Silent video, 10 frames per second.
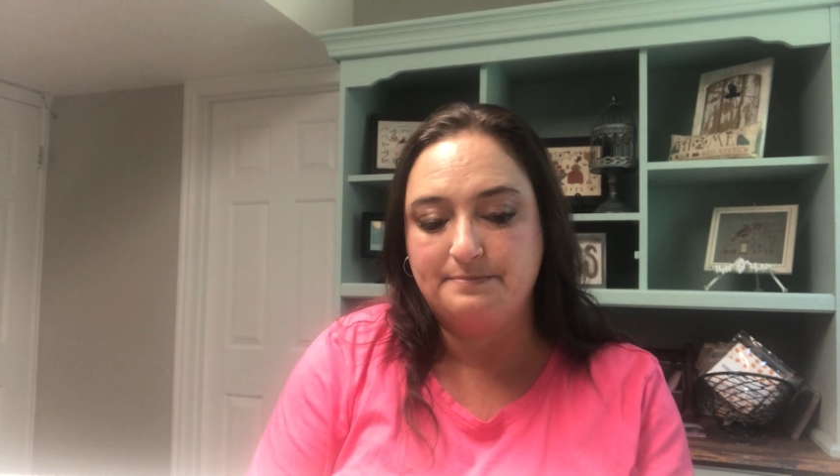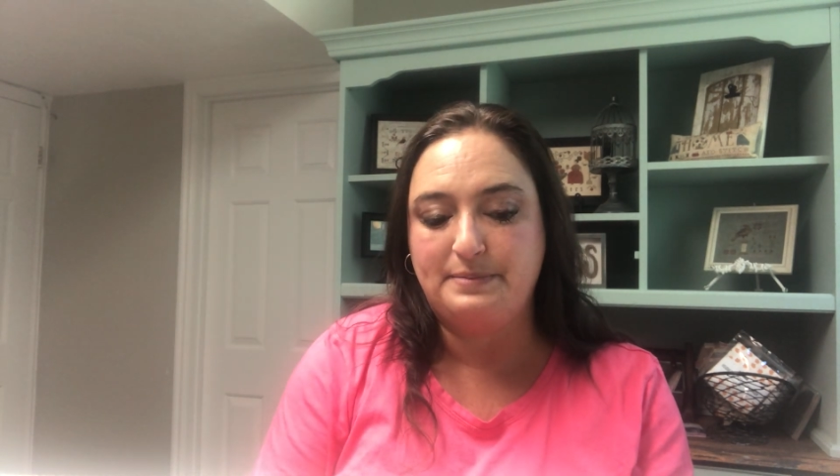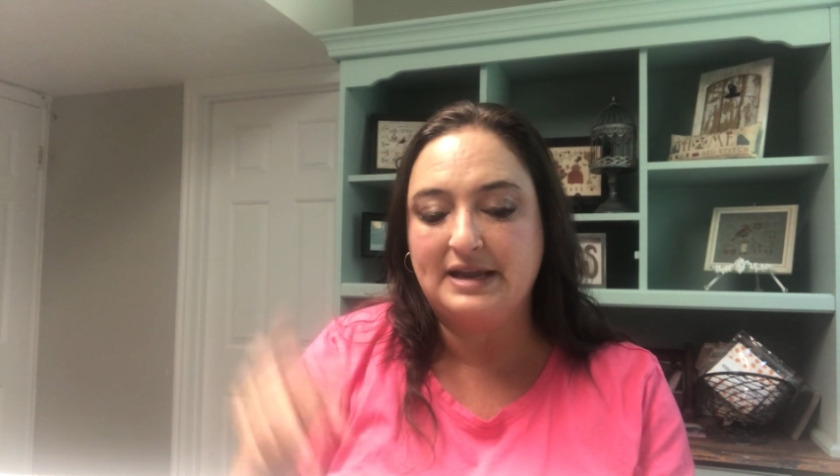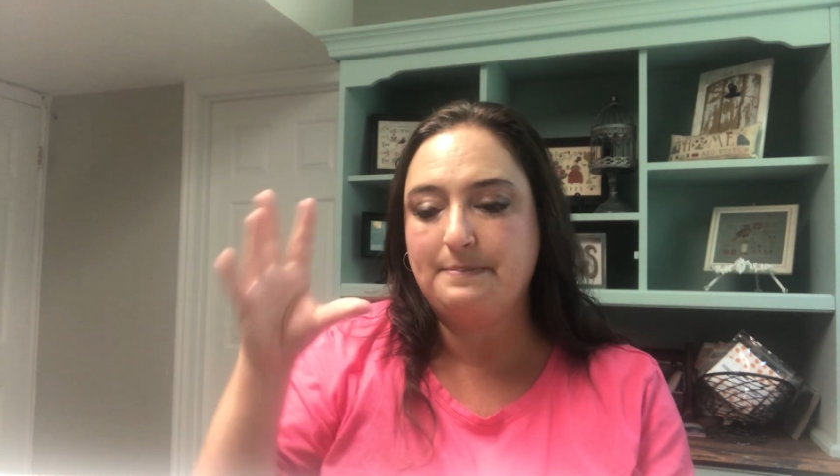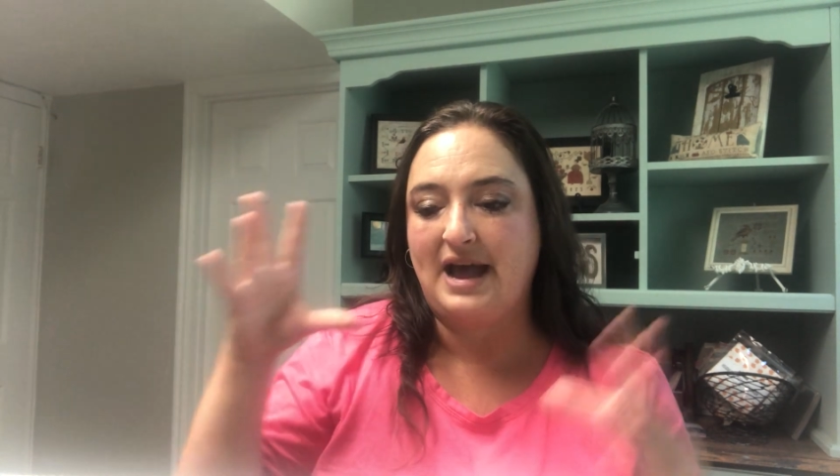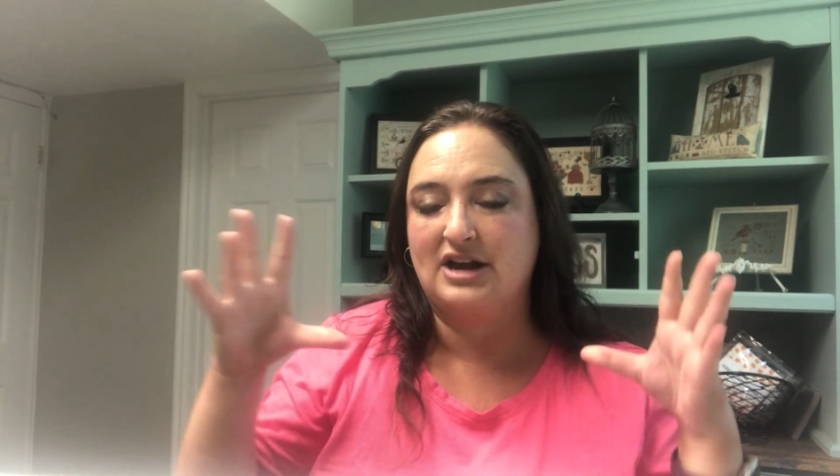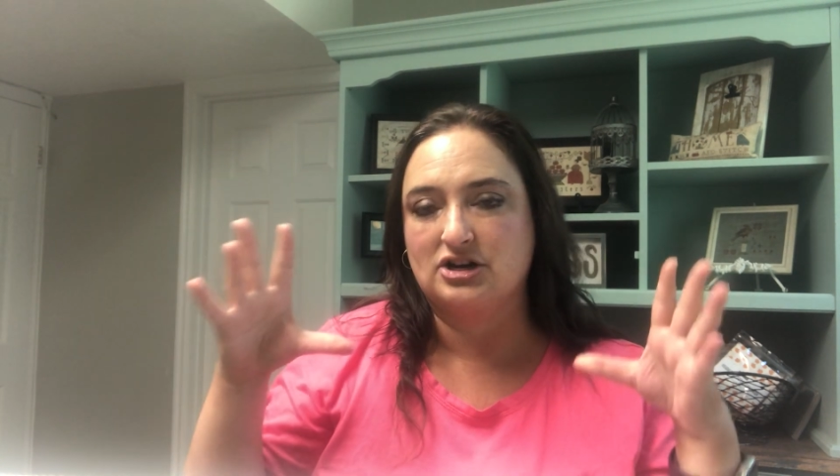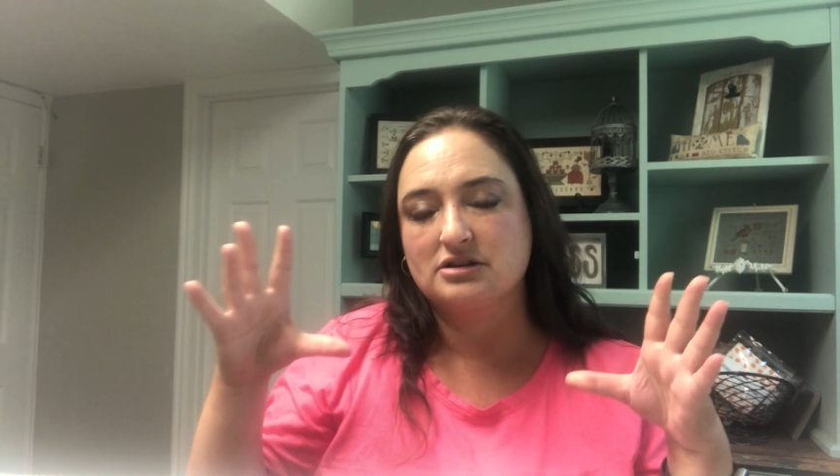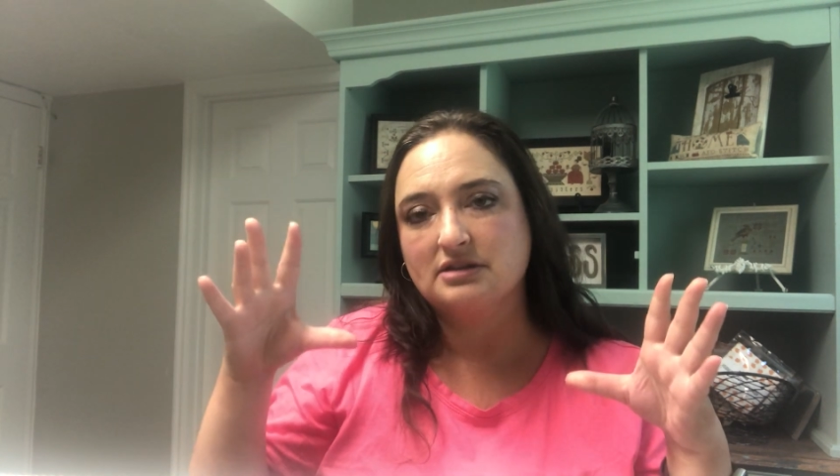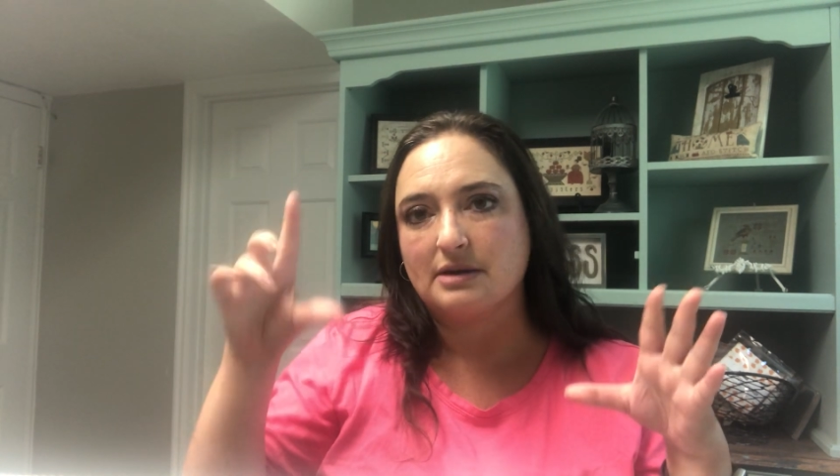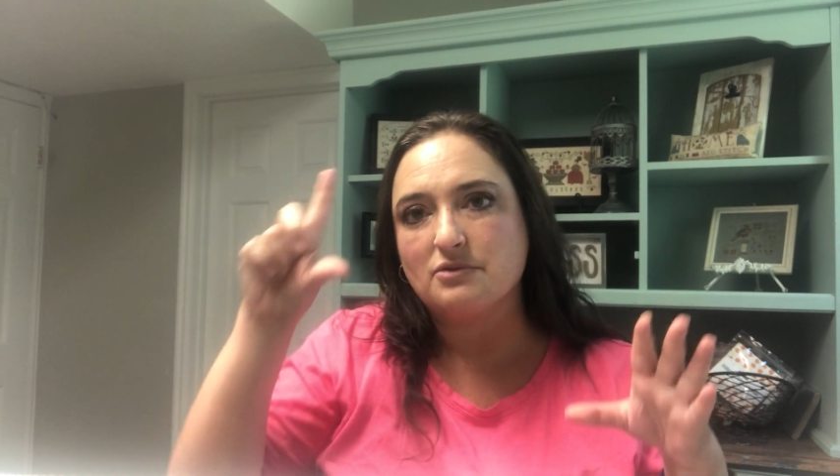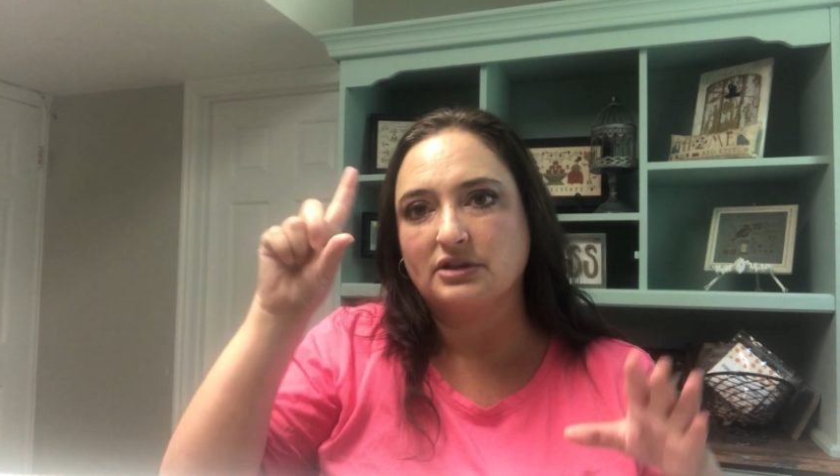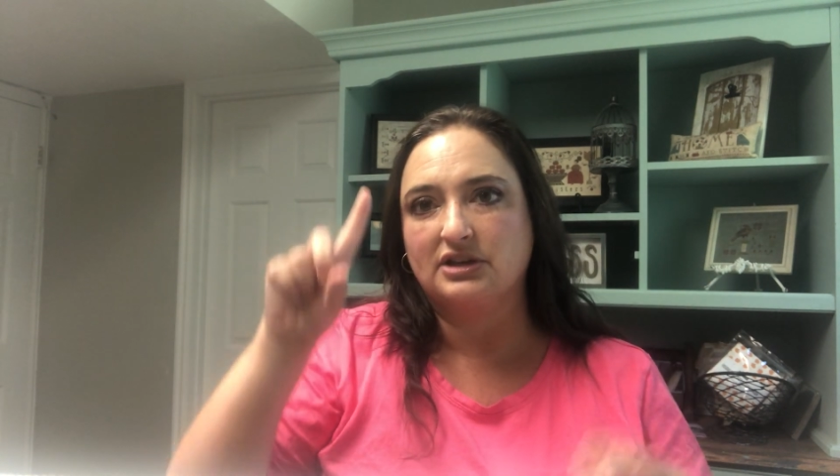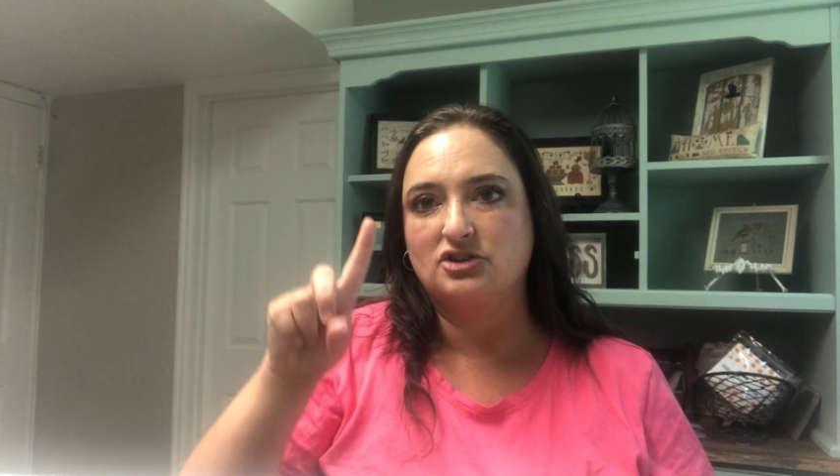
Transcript: big patterns that I'm only going to